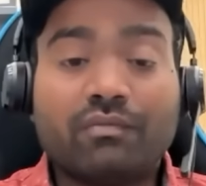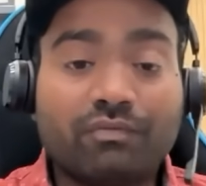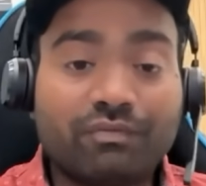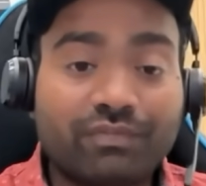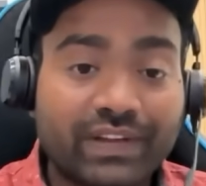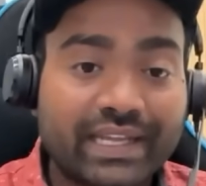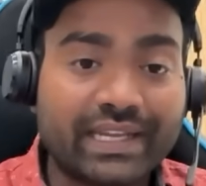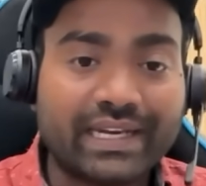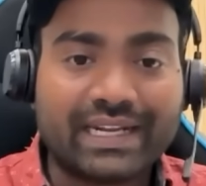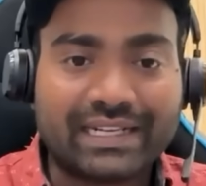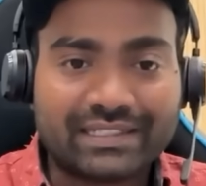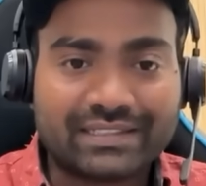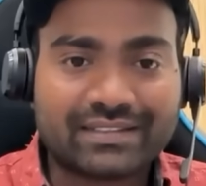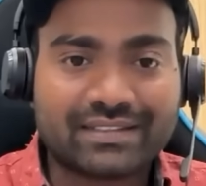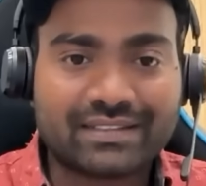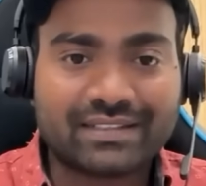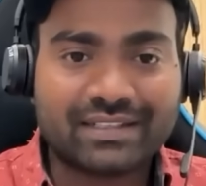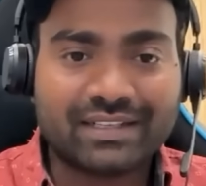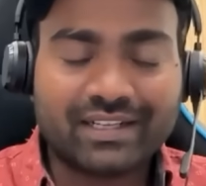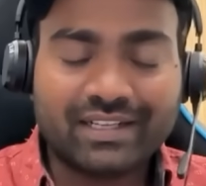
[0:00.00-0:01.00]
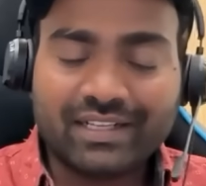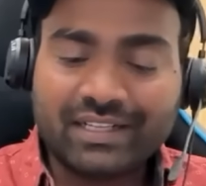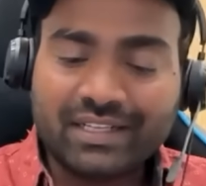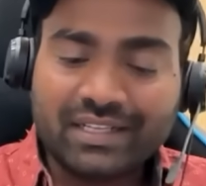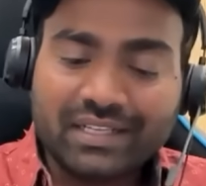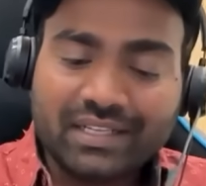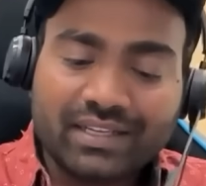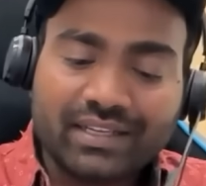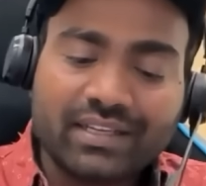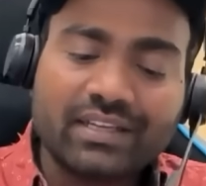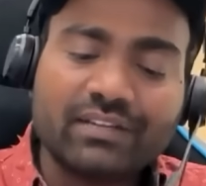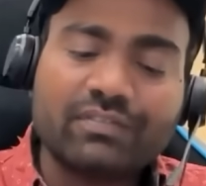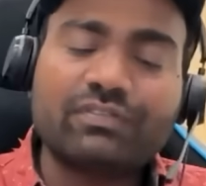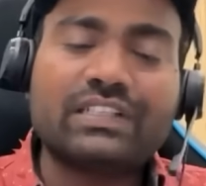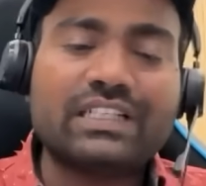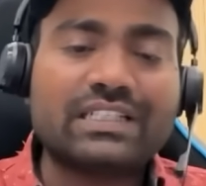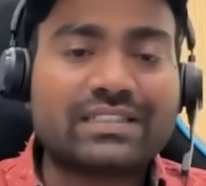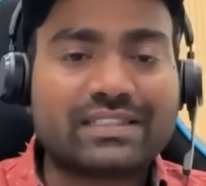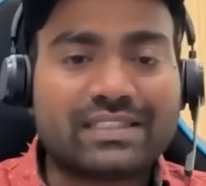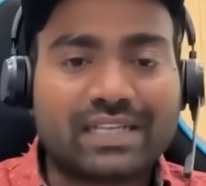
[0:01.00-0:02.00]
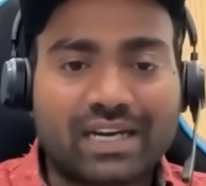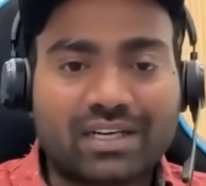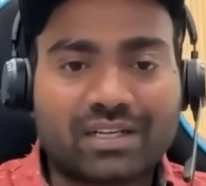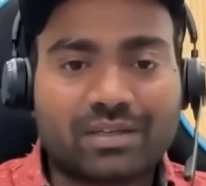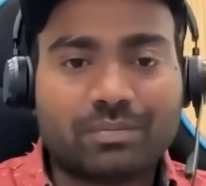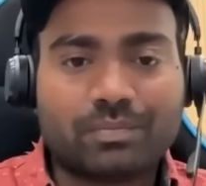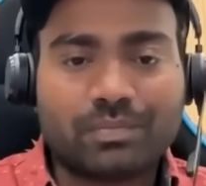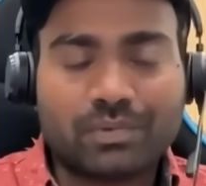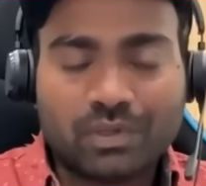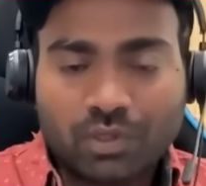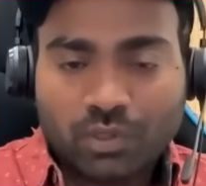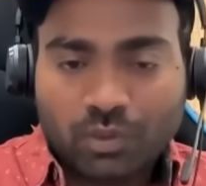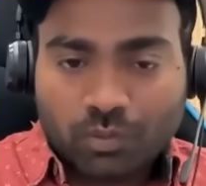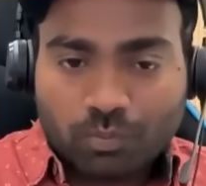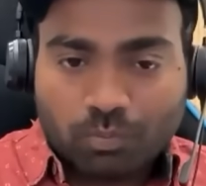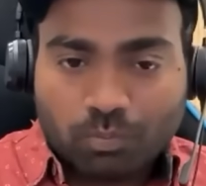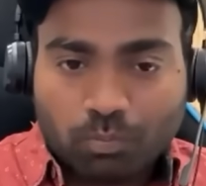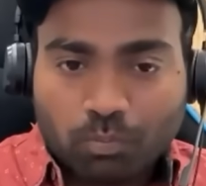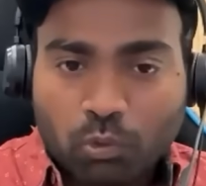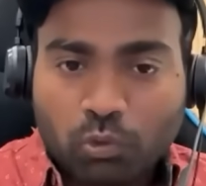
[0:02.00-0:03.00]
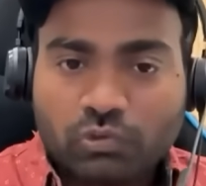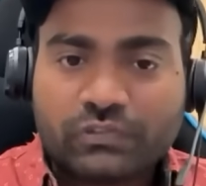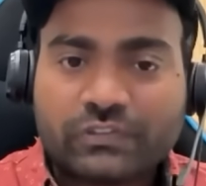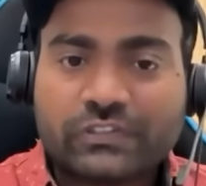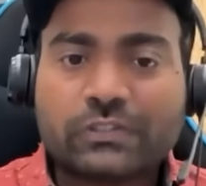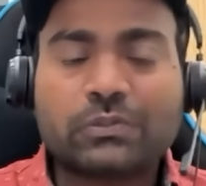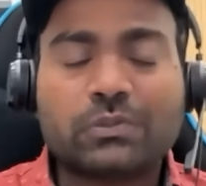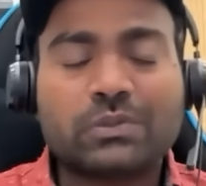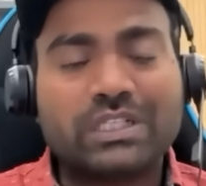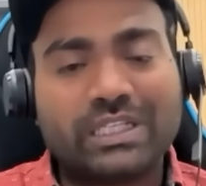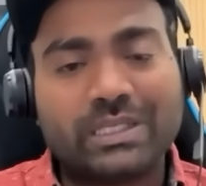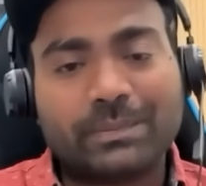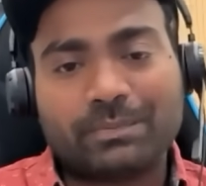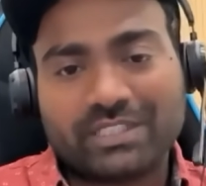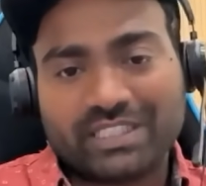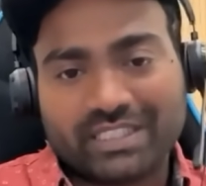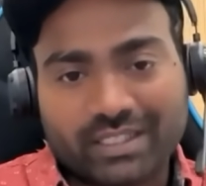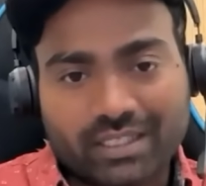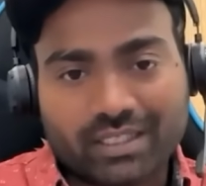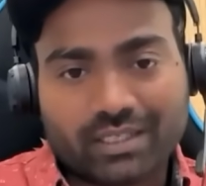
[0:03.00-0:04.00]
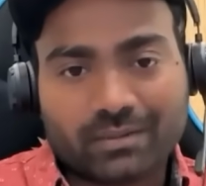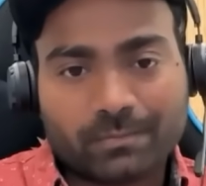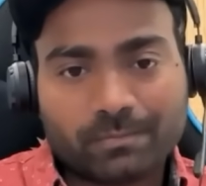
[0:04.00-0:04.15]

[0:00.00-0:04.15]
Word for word: Whereas if this startup moves to DeepSeek,